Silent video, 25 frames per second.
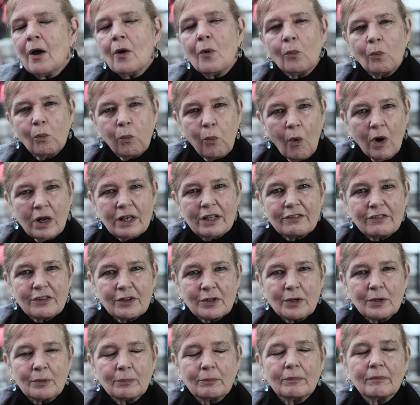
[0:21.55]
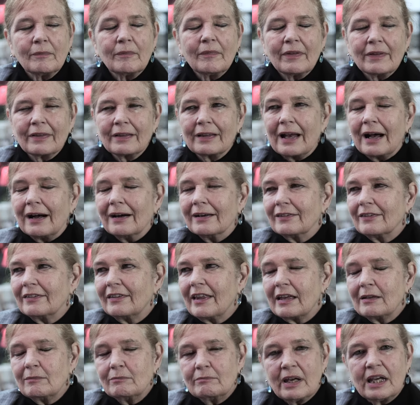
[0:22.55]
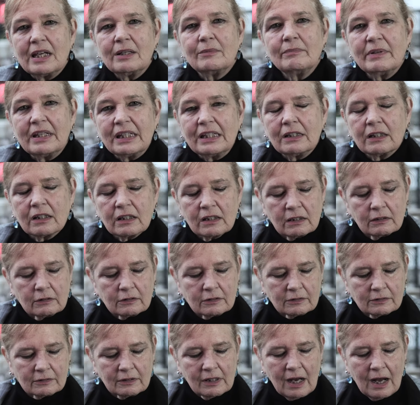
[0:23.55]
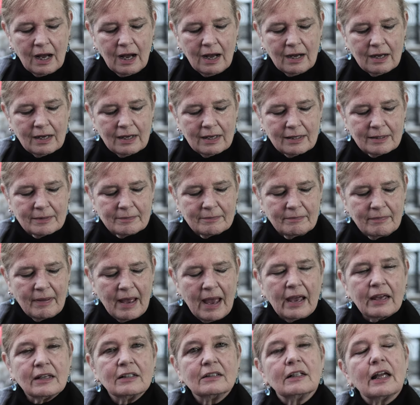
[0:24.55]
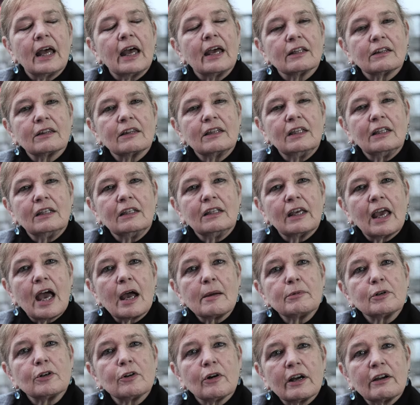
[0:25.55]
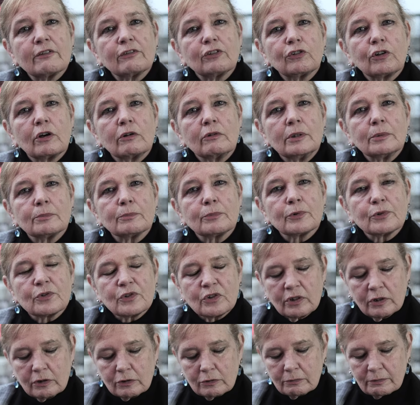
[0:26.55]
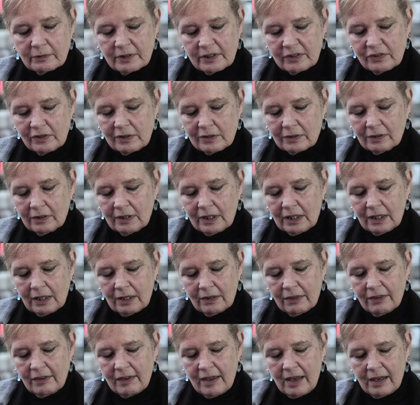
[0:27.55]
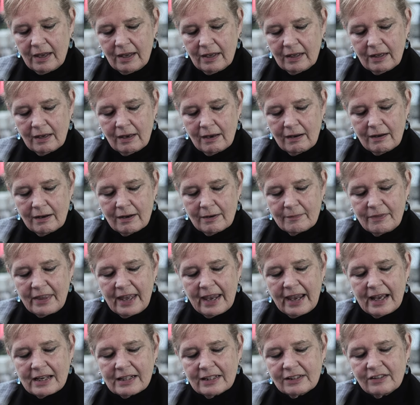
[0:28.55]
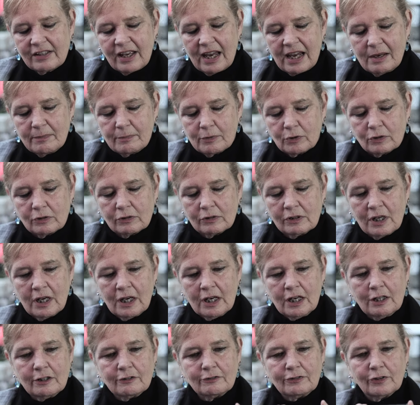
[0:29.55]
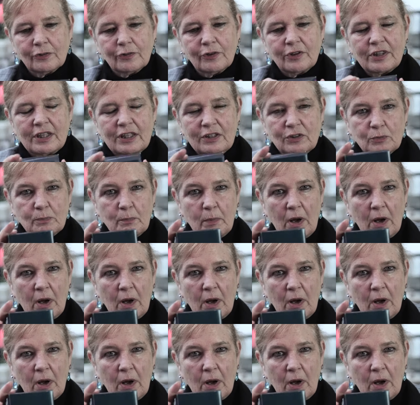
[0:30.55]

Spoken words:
One of them that made me giggle, and at the Epigraph show in Brazil recently, they had a table full of these